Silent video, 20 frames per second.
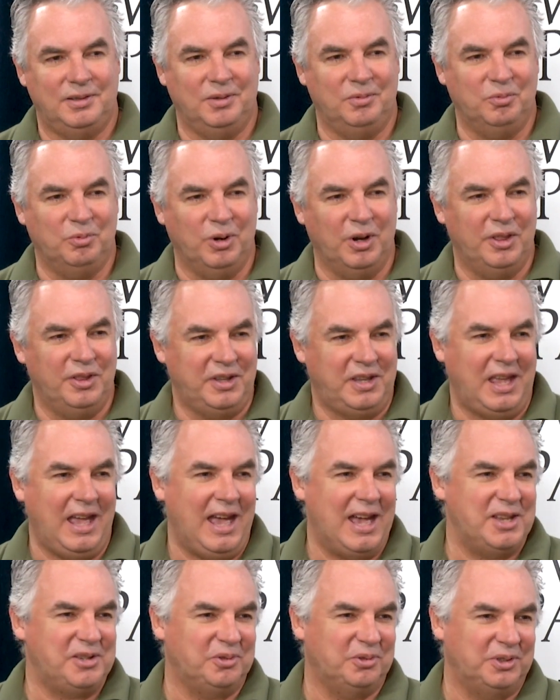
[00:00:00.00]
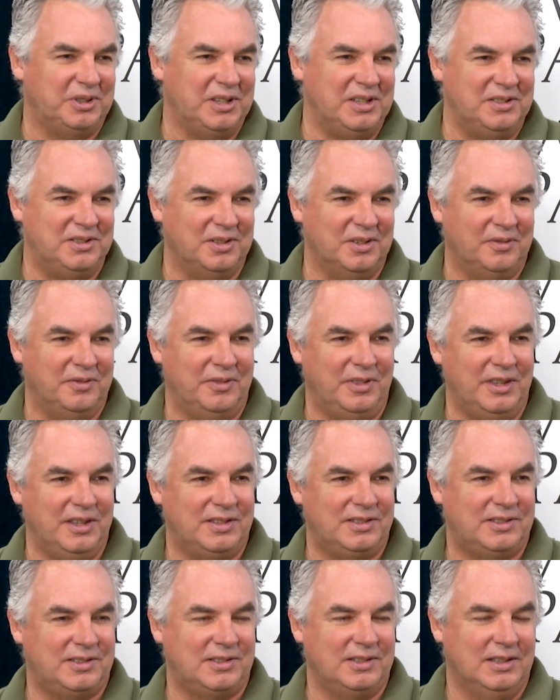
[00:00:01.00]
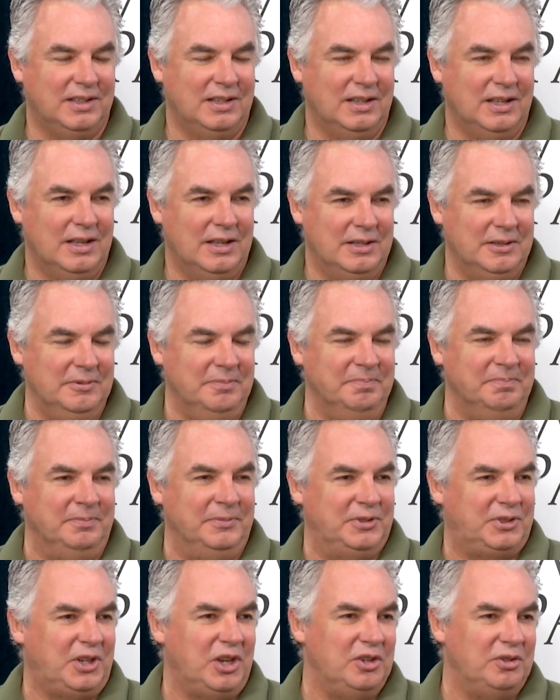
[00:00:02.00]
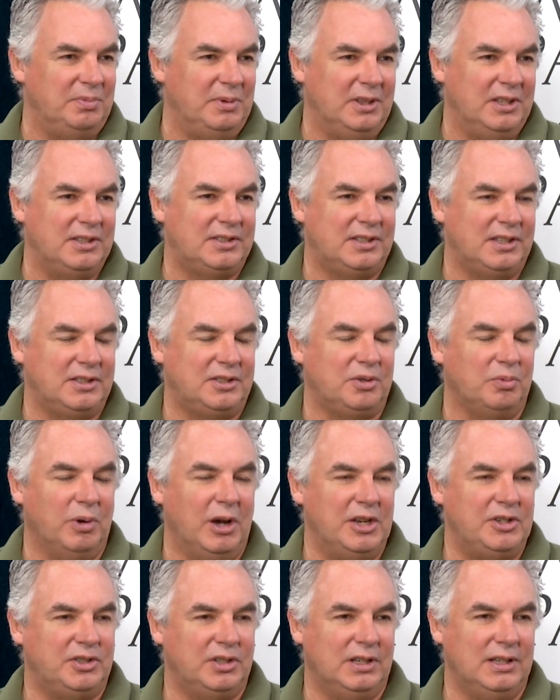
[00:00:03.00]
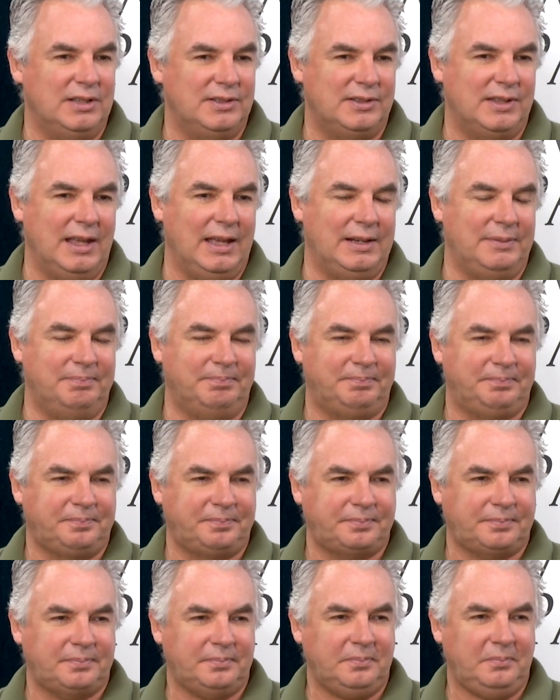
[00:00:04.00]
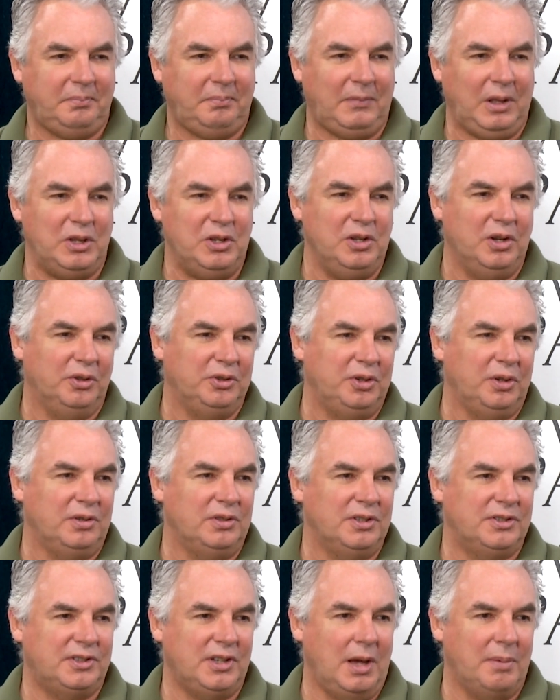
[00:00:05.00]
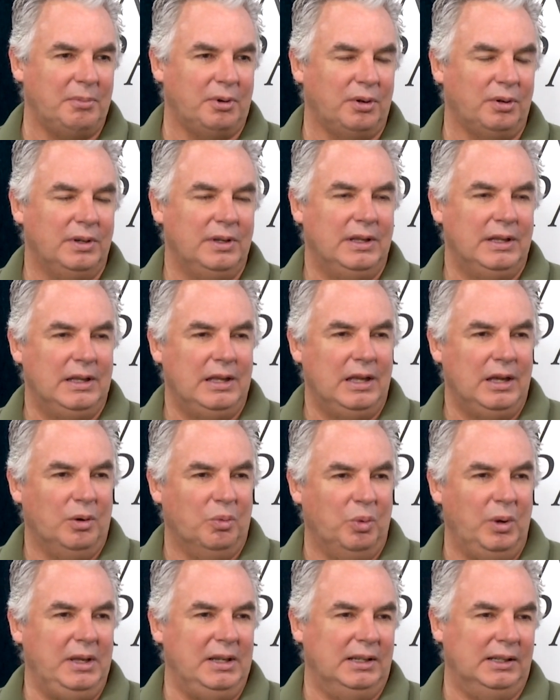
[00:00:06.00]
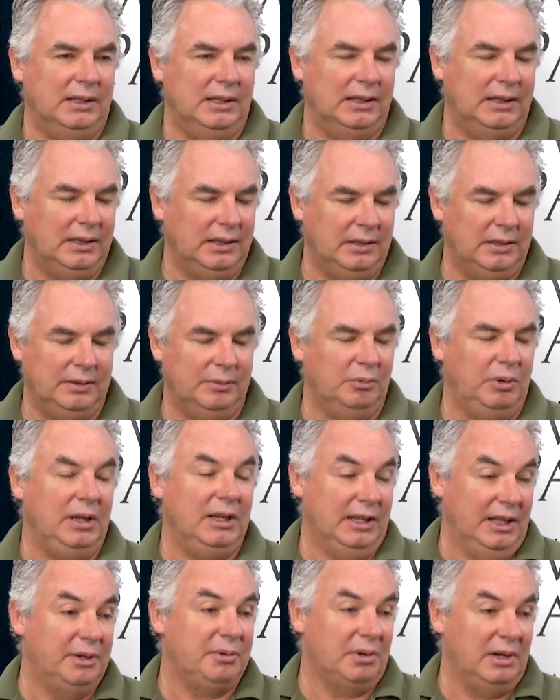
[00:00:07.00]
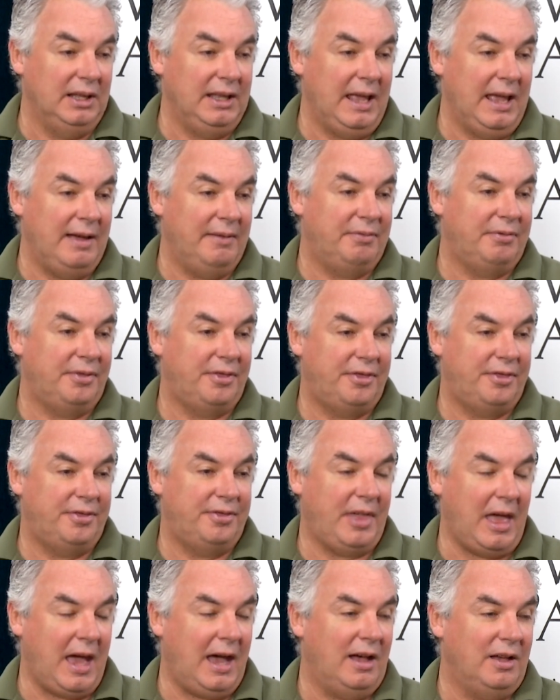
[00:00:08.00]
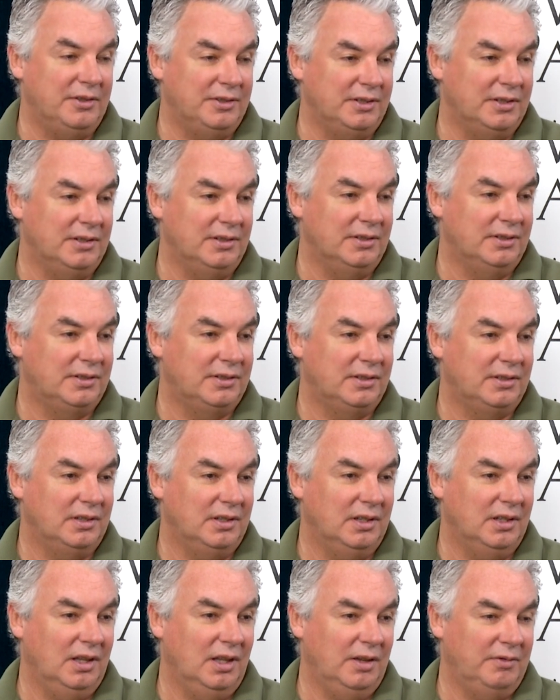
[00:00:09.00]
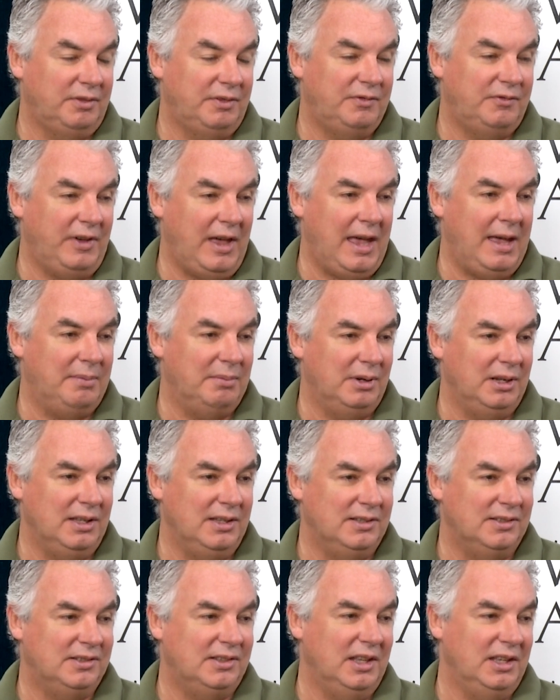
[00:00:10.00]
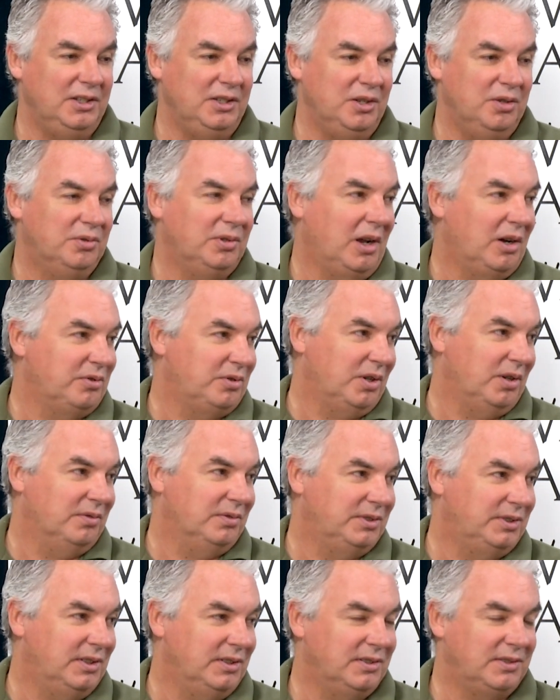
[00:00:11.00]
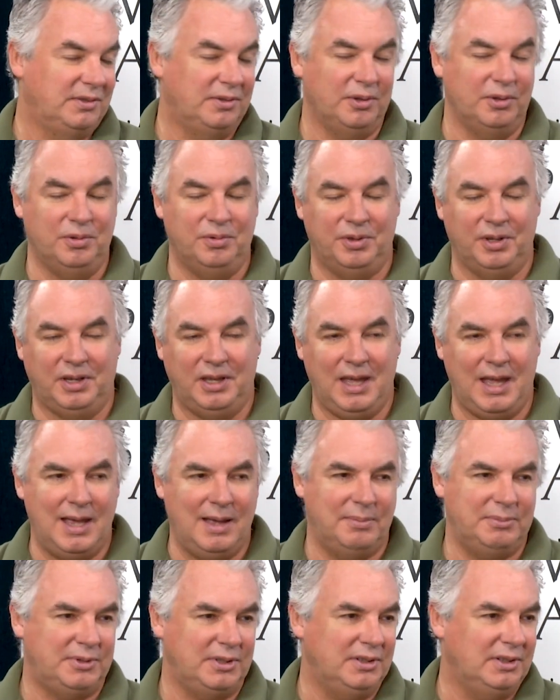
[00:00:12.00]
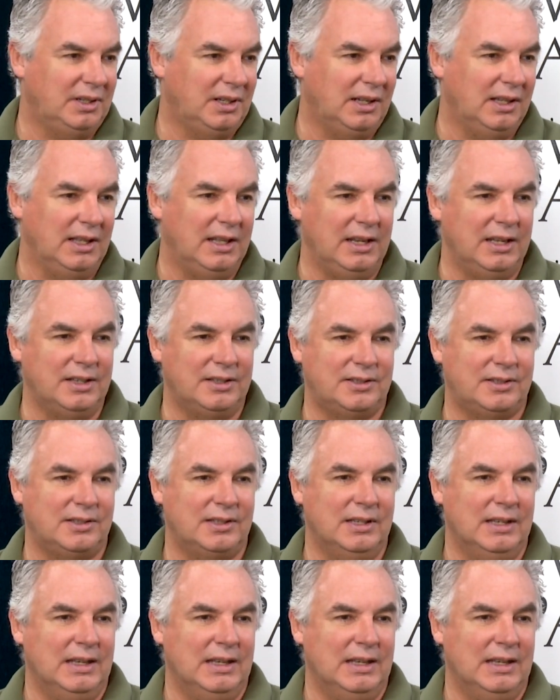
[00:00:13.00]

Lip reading: one of the casualties of this, this situation is that, you know, during the summer, we literally have thousands of families that use our services through the camps and the clinics,